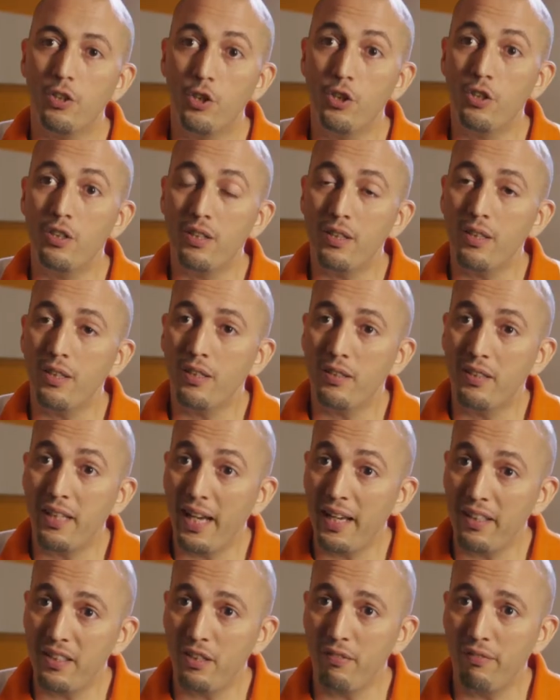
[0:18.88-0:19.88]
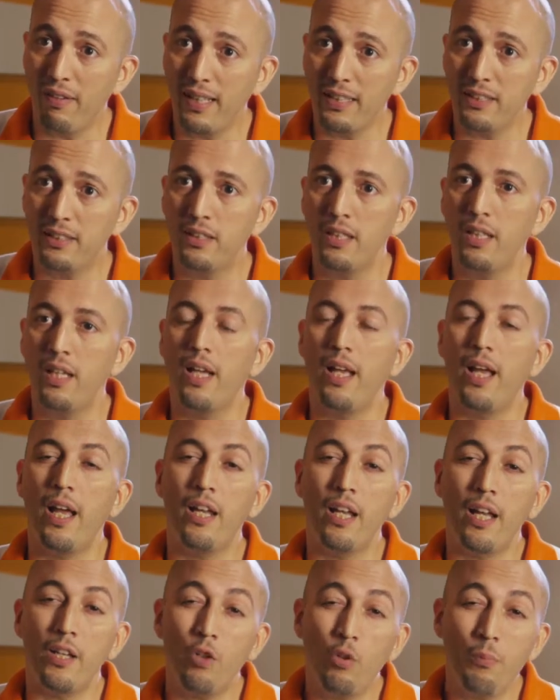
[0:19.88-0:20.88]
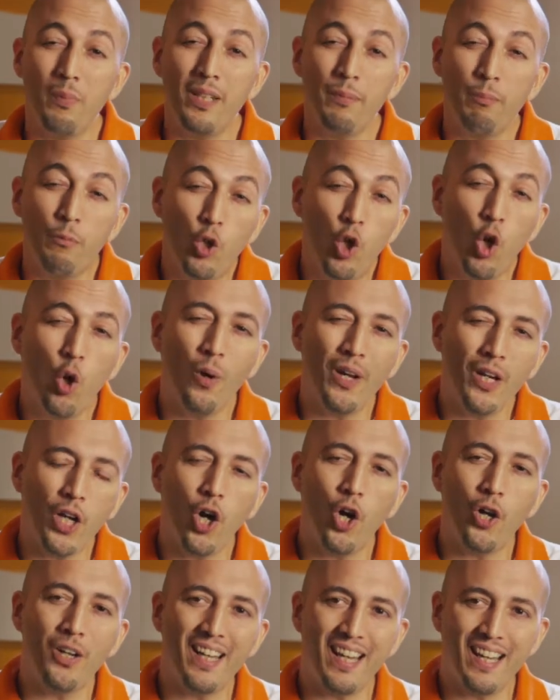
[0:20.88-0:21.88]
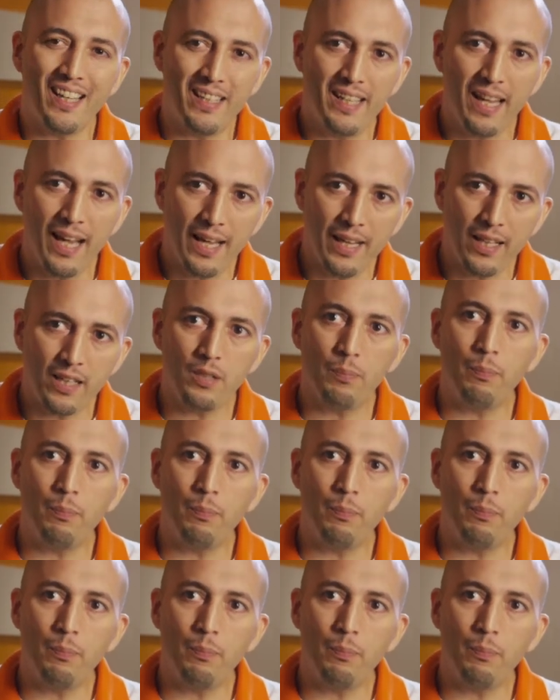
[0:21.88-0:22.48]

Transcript: good diet advice. And I don't mean going on a diet,